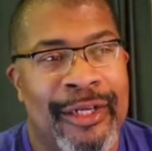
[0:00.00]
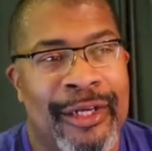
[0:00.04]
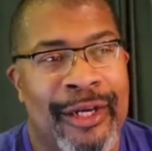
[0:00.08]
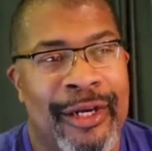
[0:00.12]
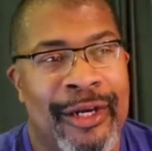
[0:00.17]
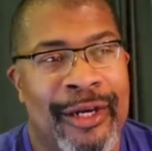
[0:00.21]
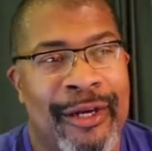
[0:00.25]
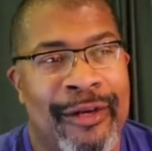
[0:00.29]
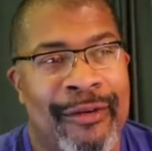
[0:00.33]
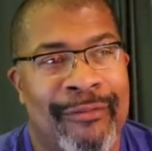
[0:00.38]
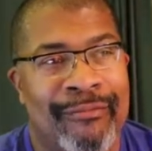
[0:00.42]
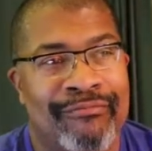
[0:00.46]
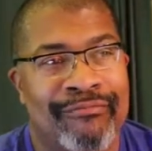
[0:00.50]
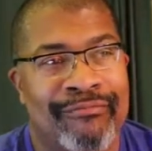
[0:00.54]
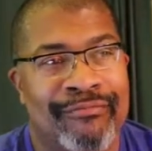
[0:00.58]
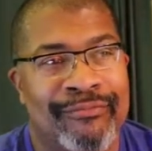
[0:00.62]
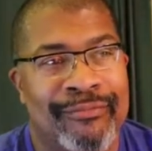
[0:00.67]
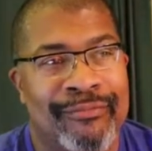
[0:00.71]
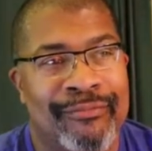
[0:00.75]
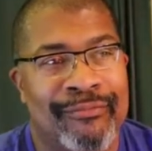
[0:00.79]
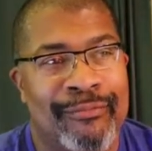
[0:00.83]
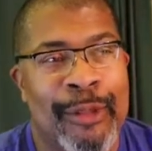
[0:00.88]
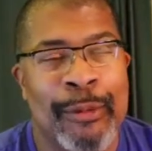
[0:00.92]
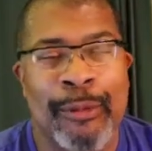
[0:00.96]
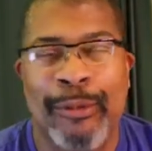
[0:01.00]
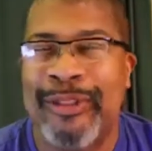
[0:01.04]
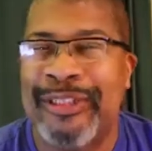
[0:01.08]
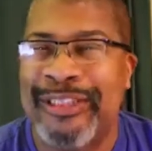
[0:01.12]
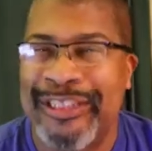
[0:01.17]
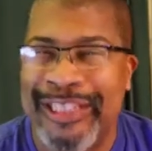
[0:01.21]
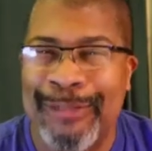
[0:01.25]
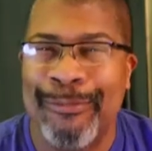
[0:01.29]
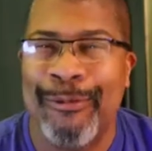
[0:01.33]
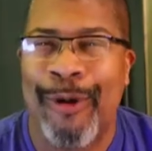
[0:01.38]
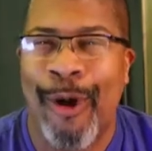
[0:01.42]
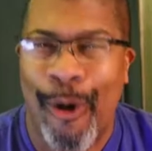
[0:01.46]
Um, people
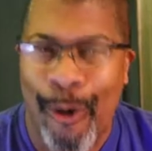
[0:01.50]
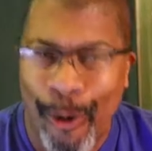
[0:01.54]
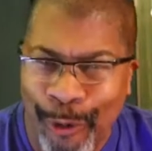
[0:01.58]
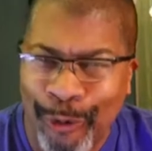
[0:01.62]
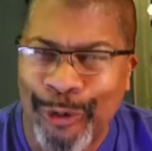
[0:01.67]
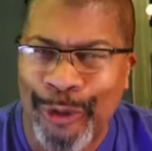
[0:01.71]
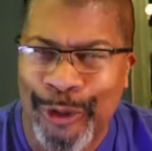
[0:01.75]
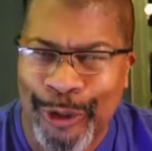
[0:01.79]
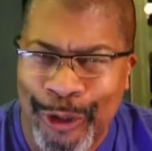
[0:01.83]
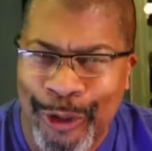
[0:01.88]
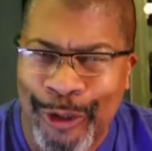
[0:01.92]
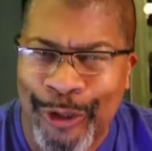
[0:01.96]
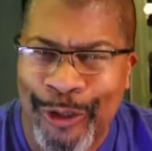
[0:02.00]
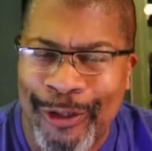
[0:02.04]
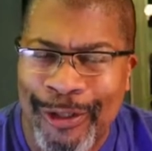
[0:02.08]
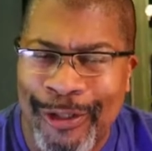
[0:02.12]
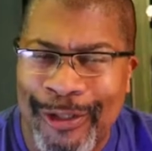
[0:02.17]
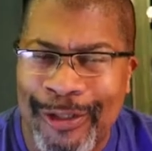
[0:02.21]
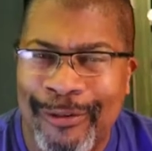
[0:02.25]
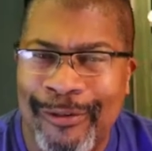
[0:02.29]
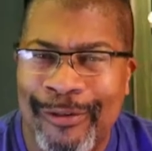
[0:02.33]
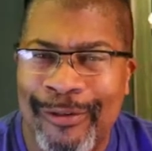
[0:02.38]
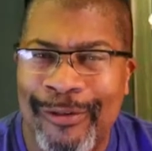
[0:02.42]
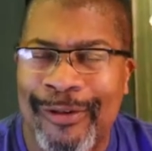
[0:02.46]
seem older